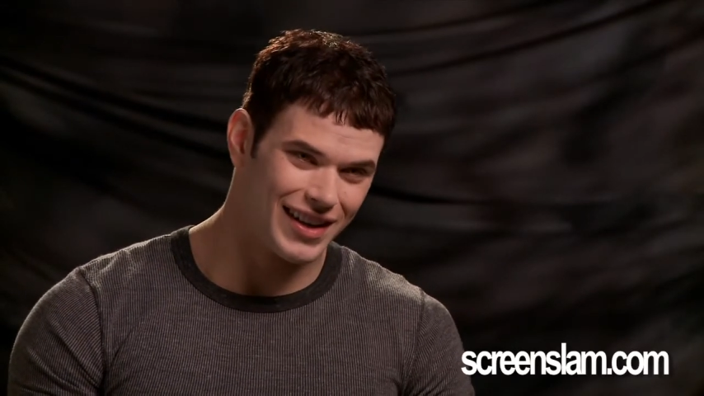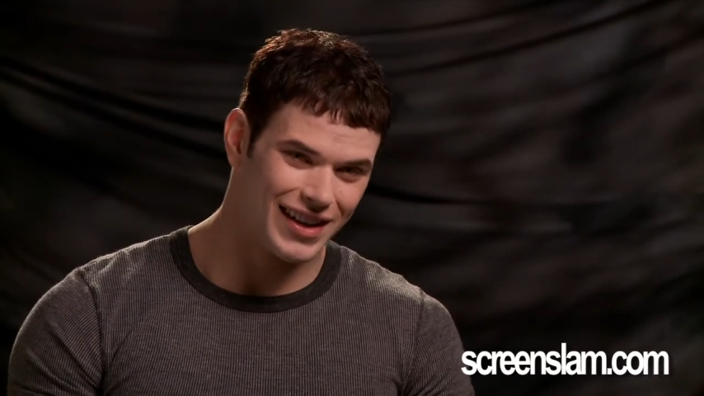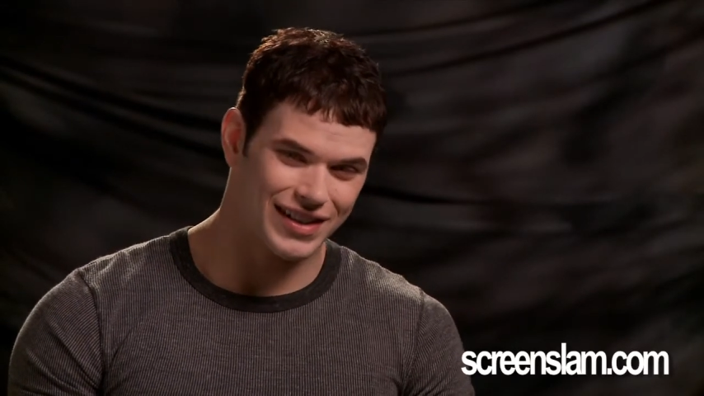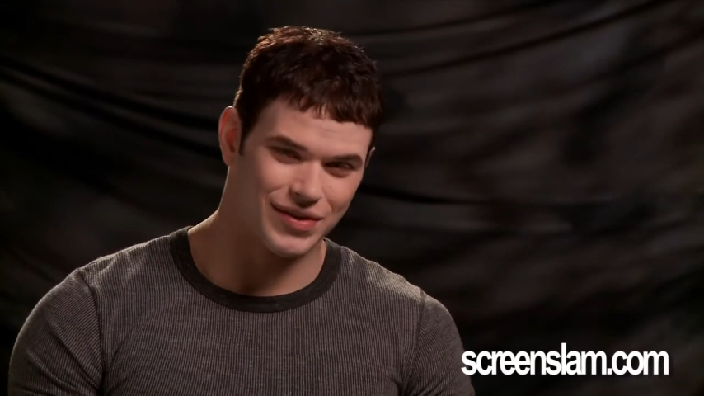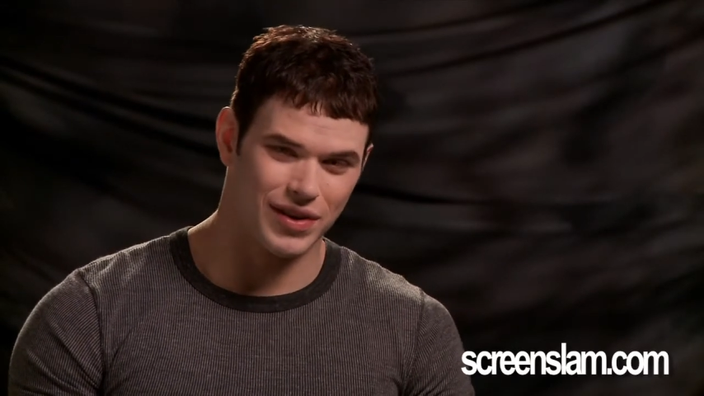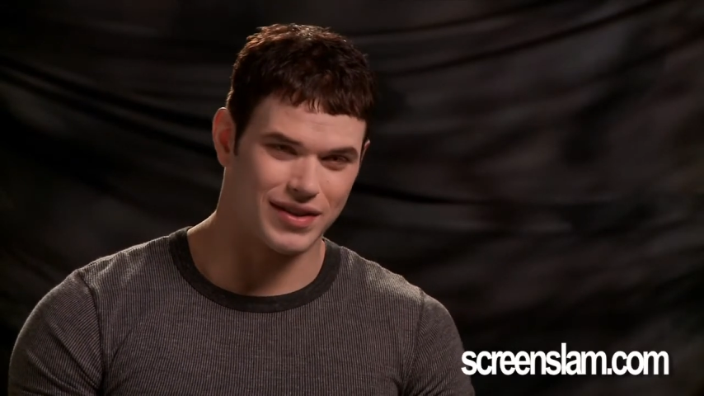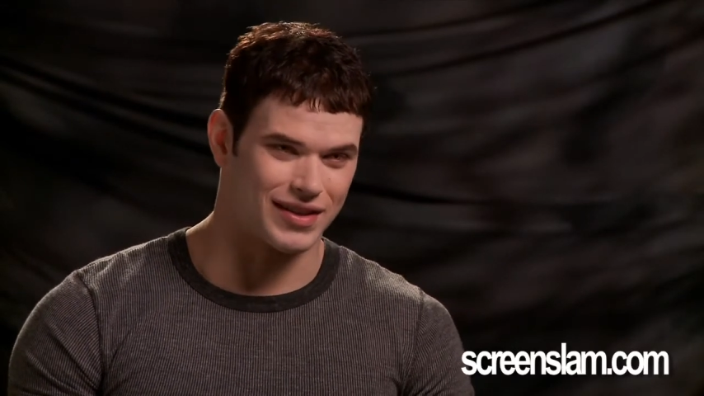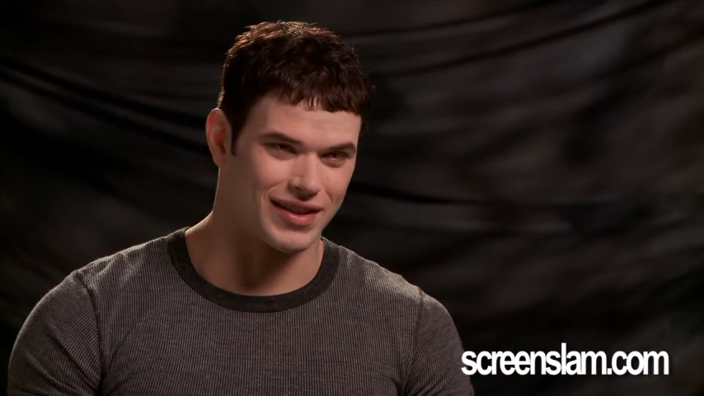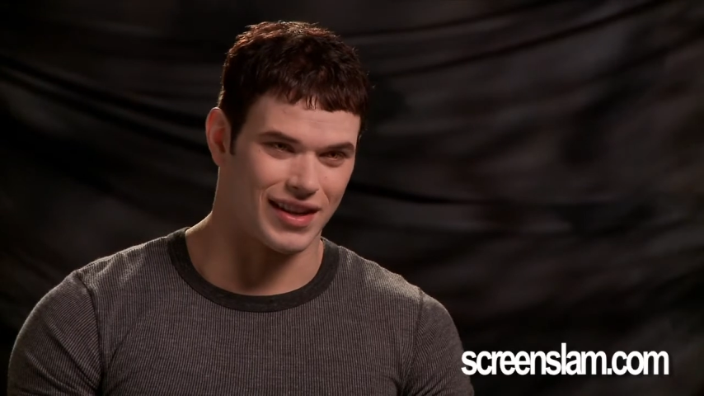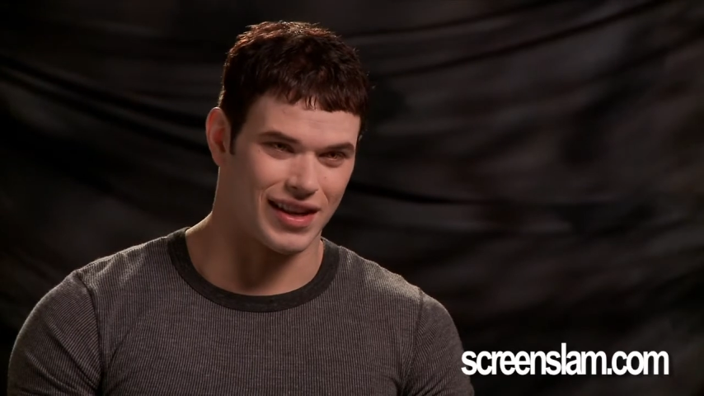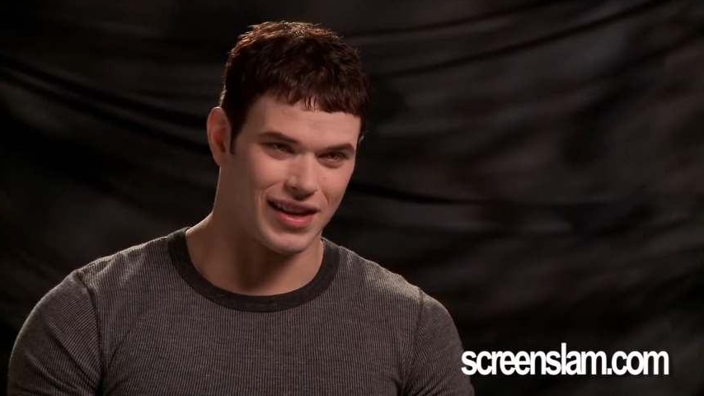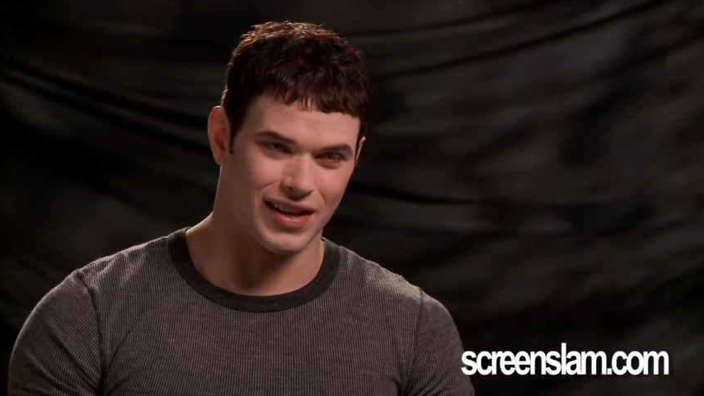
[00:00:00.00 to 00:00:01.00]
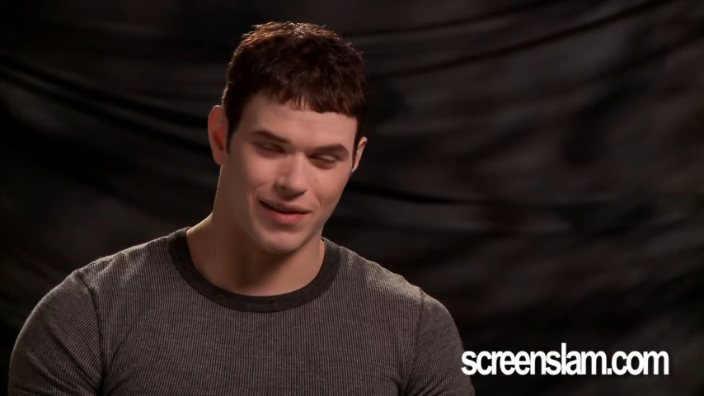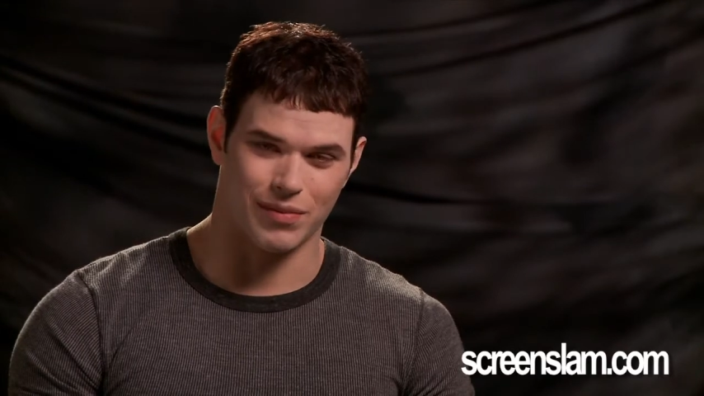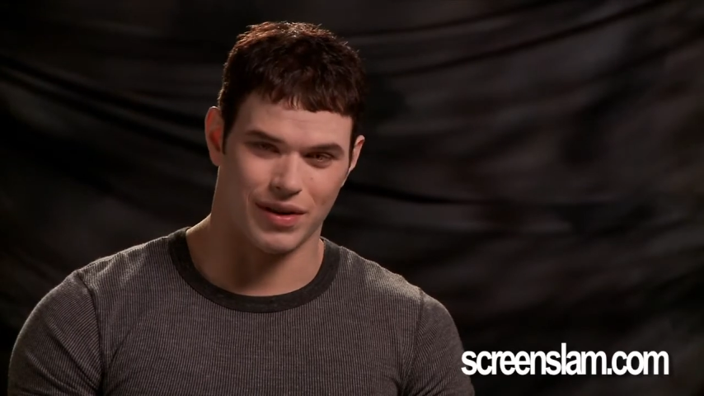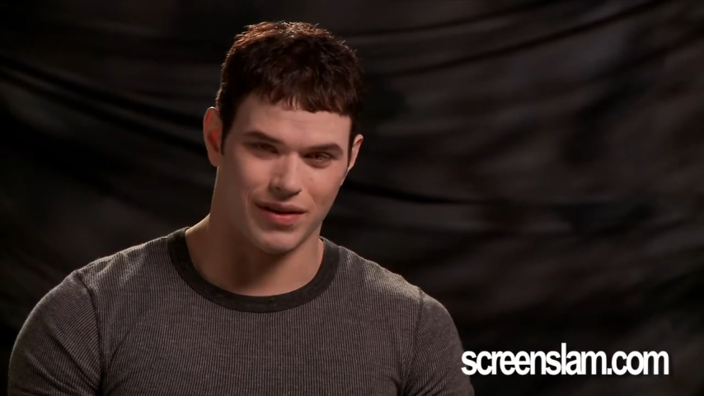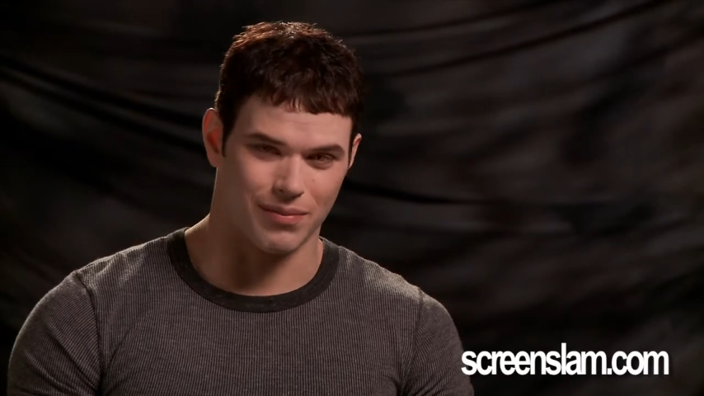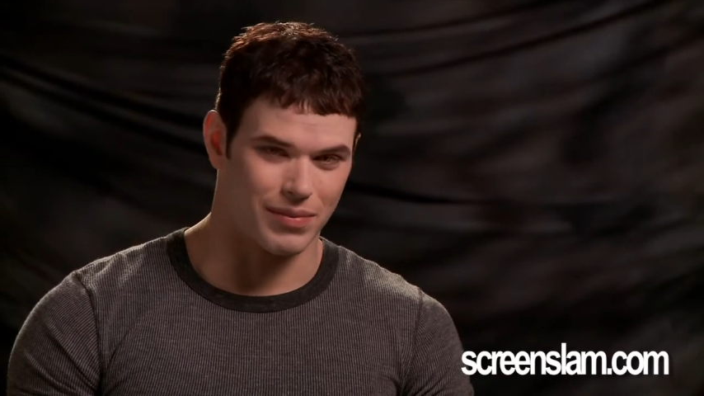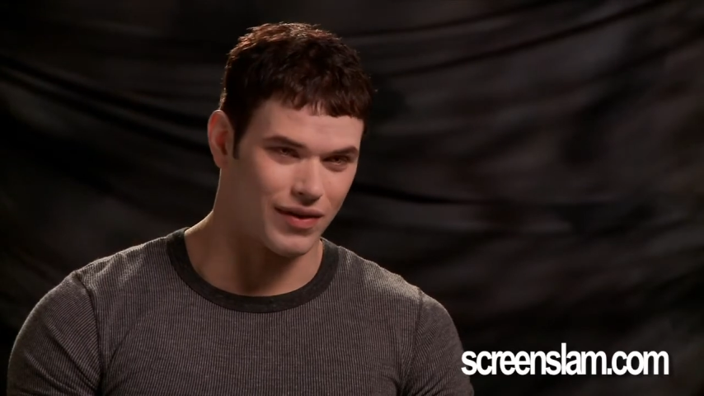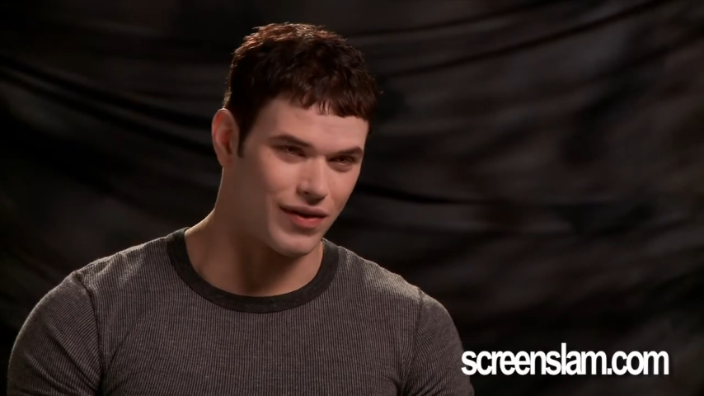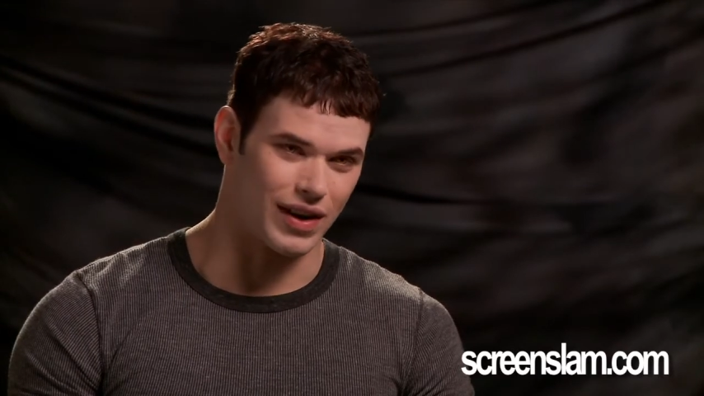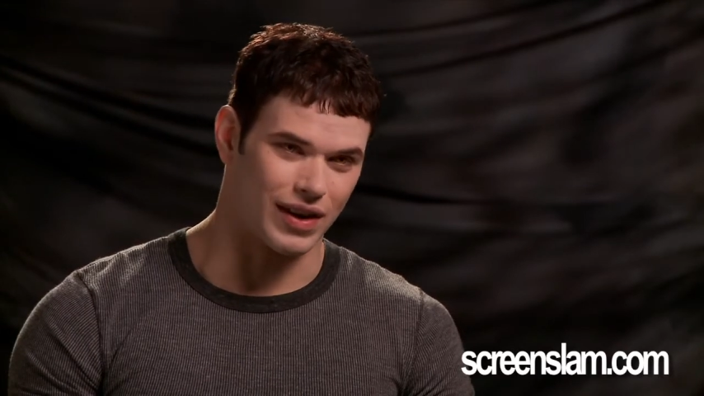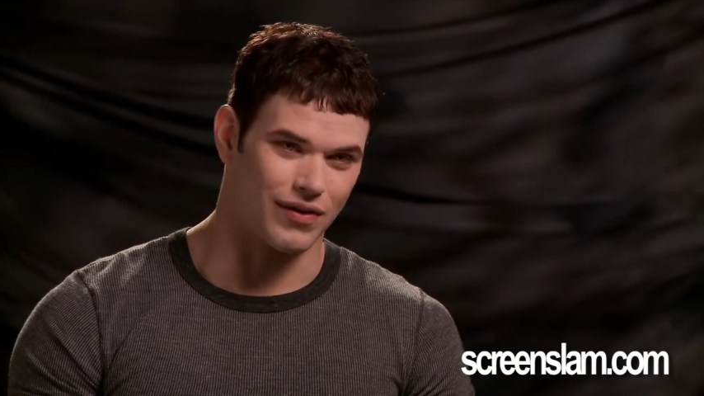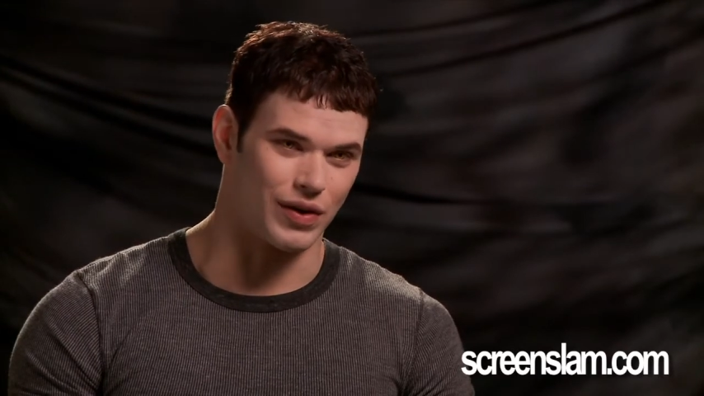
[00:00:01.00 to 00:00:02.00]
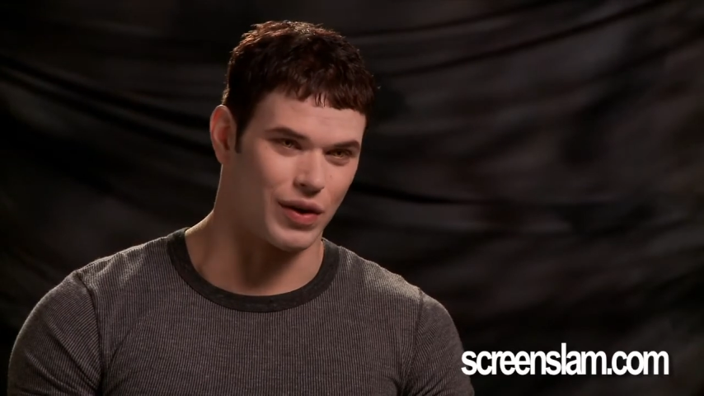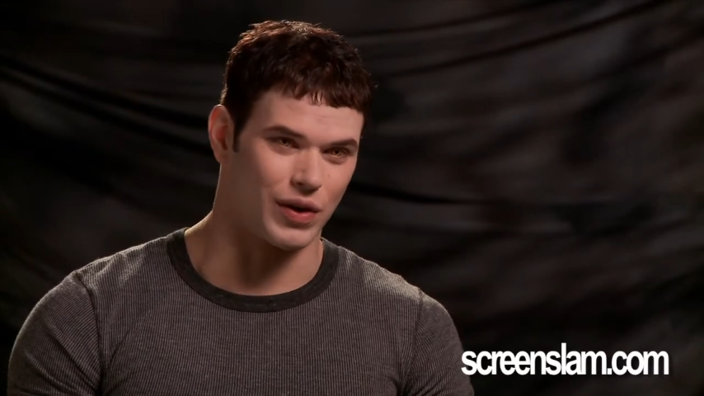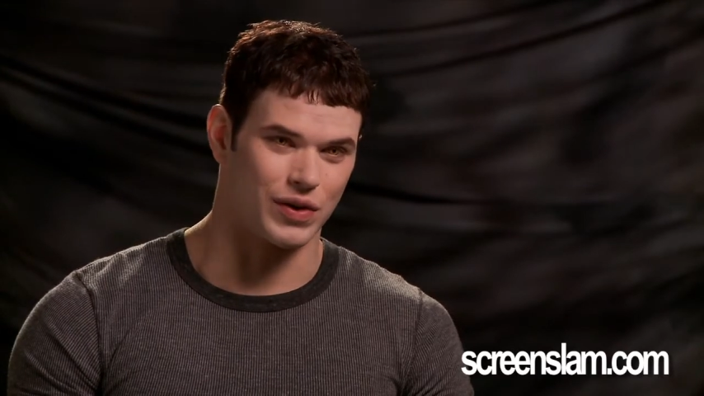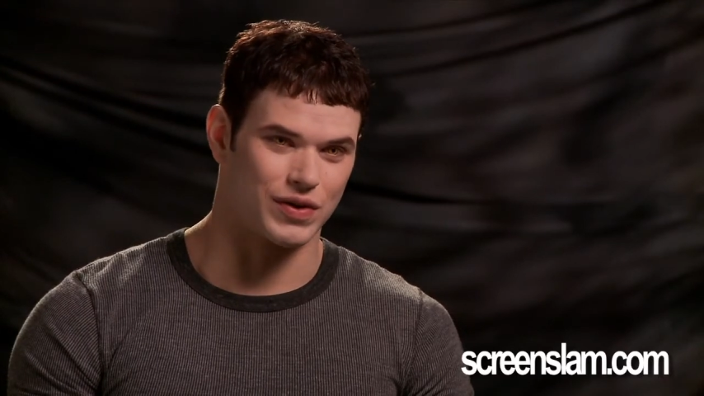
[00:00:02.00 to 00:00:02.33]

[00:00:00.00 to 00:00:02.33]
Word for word: It's great to see that and I've been a big fan of her,